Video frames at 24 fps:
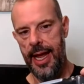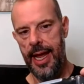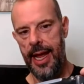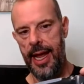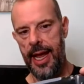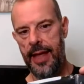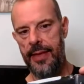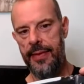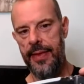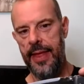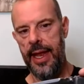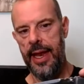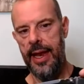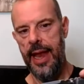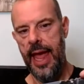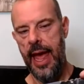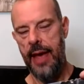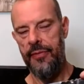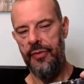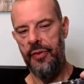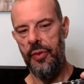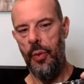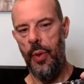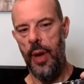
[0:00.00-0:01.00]
And then
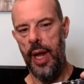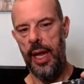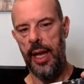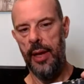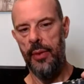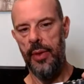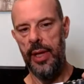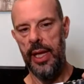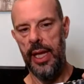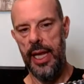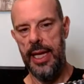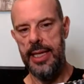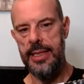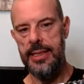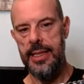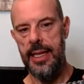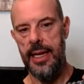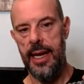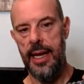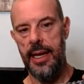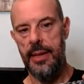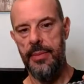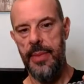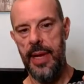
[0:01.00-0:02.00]
after a while, I realized that
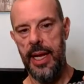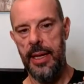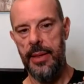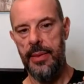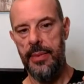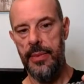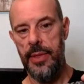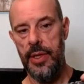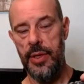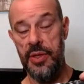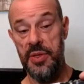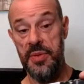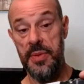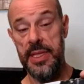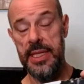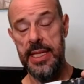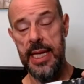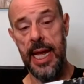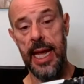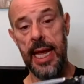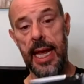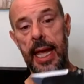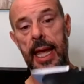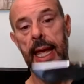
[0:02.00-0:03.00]
I had made a huge
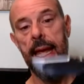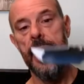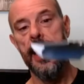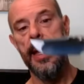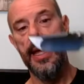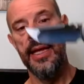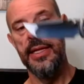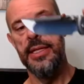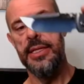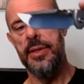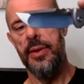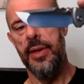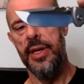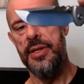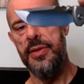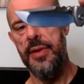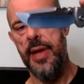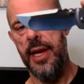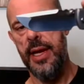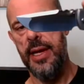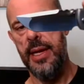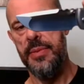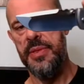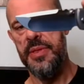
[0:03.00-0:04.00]
mistake. And so I
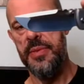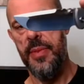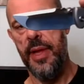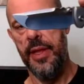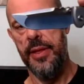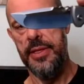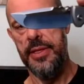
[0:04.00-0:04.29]
traded him some other